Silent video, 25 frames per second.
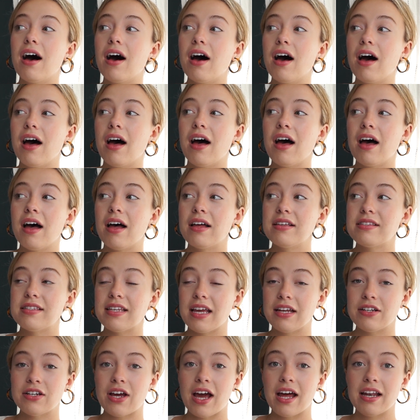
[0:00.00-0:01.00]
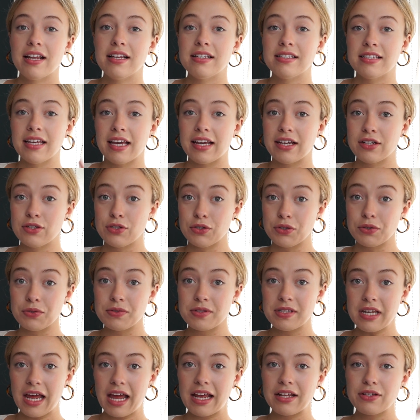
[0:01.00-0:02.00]
uh, Sage had his like
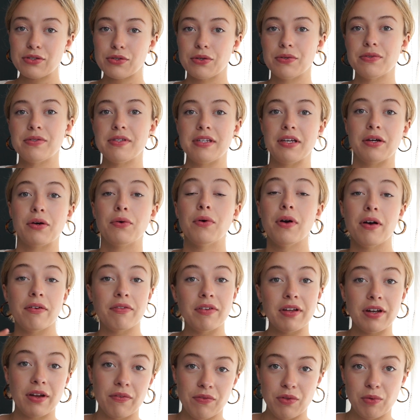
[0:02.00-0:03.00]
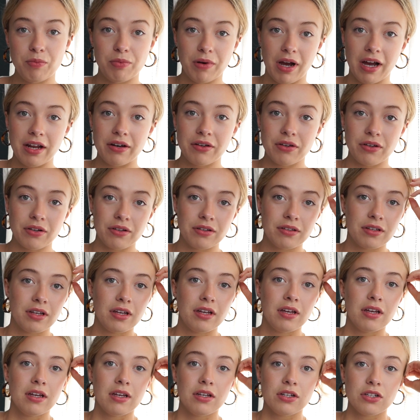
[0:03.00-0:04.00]
dudes night, so it was the equivalent of the bridal
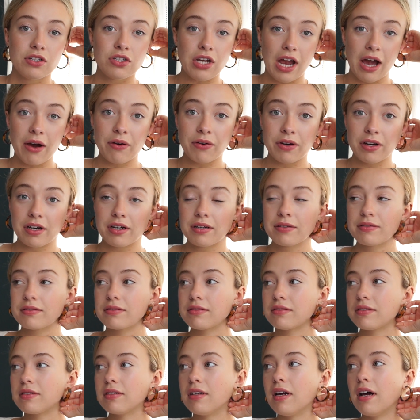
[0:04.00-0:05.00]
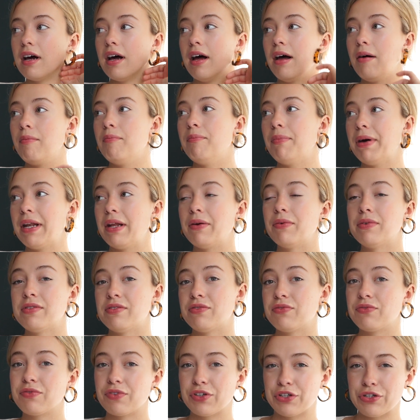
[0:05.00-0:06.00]
shower, um, but it was
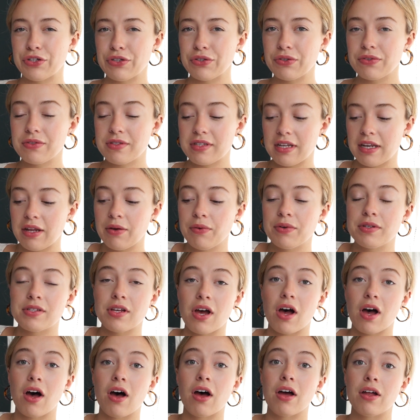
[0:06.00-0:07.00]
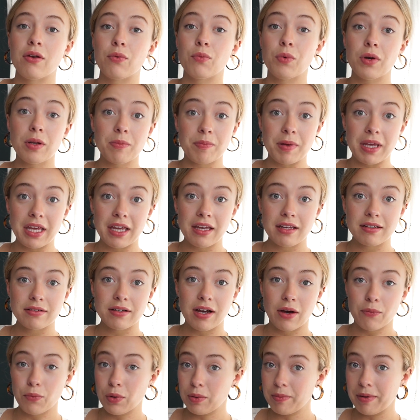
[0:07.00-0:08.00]
for dudes, and it was on Whidbey,
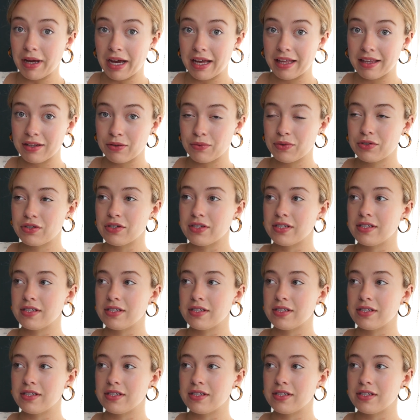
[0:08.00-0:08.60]
Whidbey Island, which